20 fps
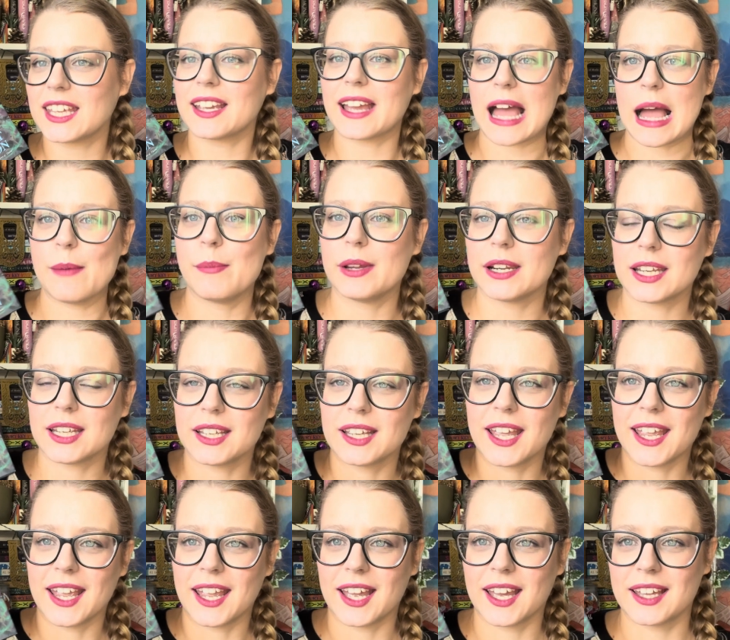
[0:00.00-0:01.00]
happening
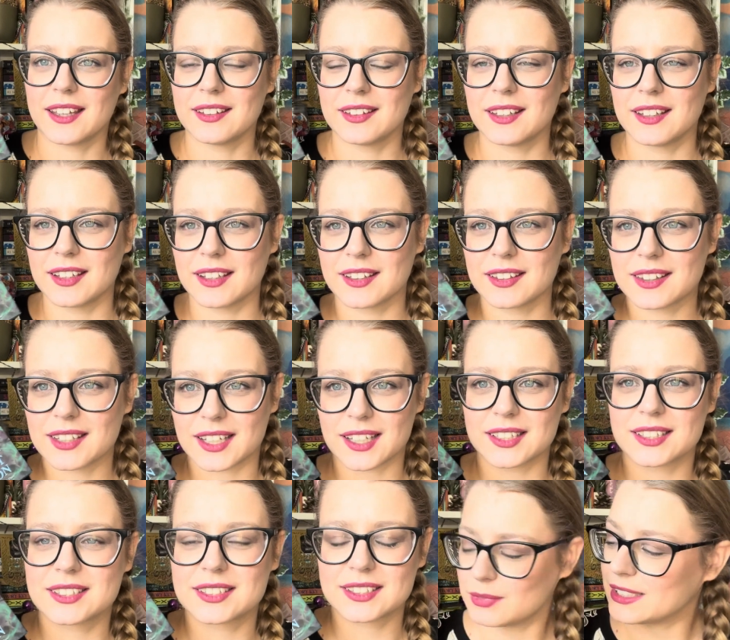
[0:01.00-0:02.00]
in
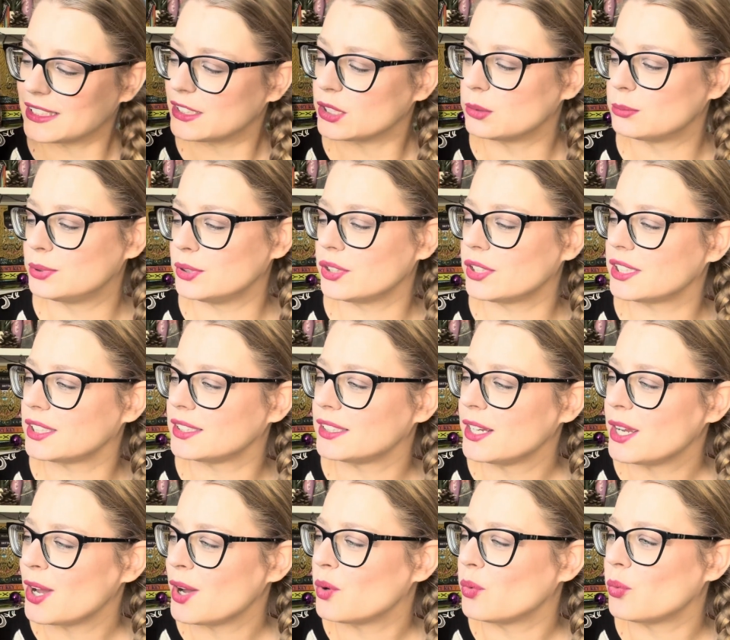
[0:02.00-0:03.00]
this little book
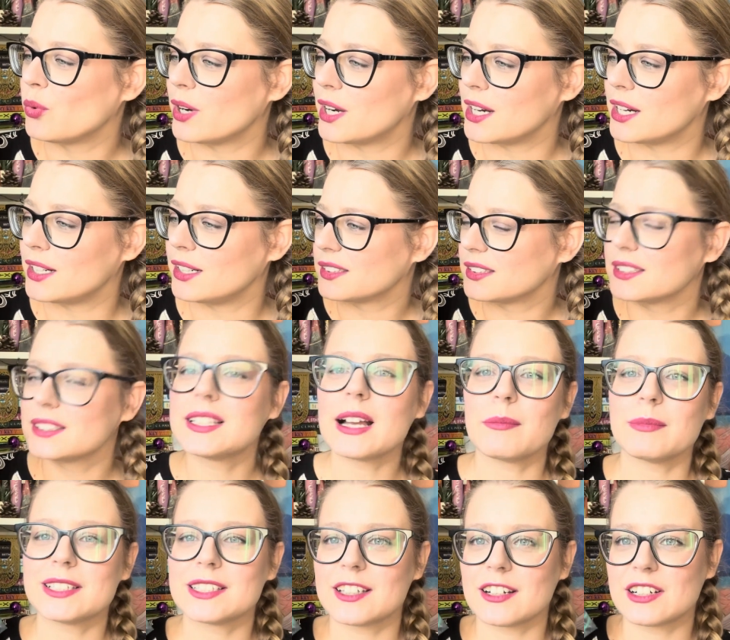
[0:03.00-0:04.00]
where some
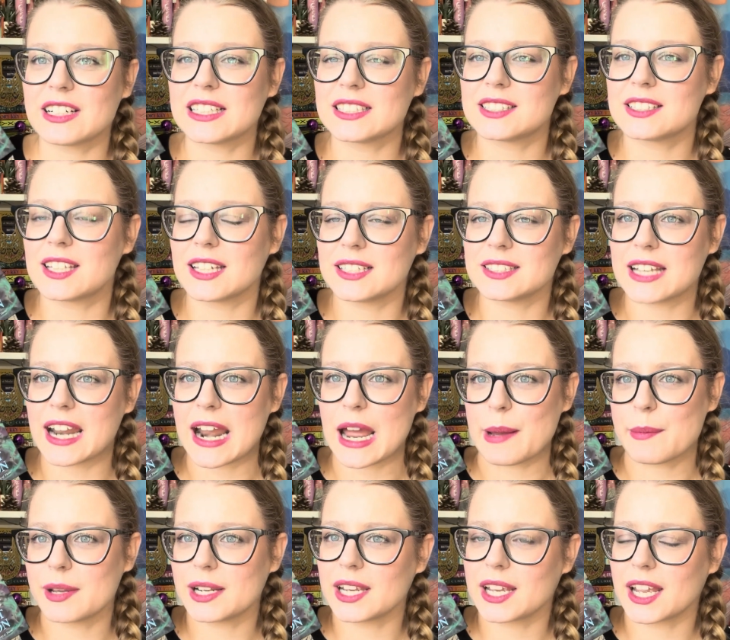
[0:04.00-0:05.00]
mysterious things are
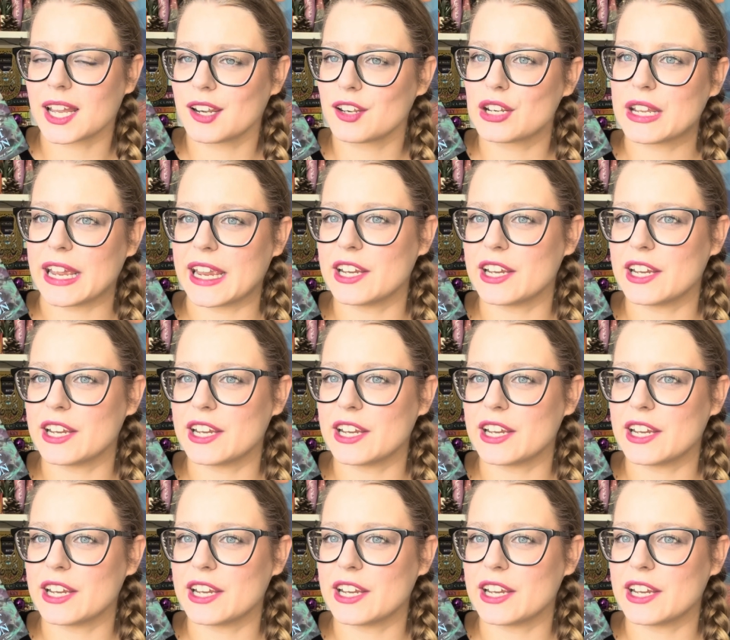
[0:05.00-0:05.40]
happening, and